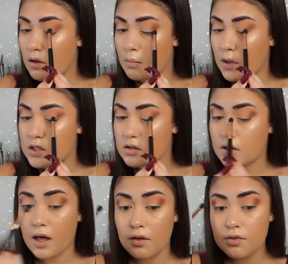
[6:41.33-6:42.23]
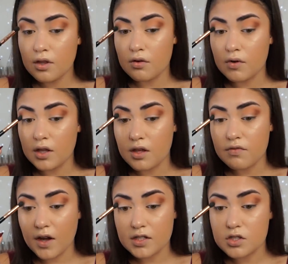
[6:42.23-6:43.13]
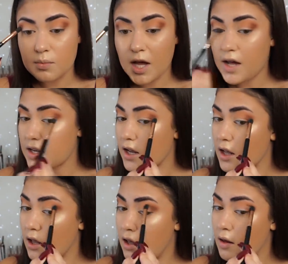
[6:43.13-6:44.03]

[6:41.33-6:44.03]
mental health can really affect your body.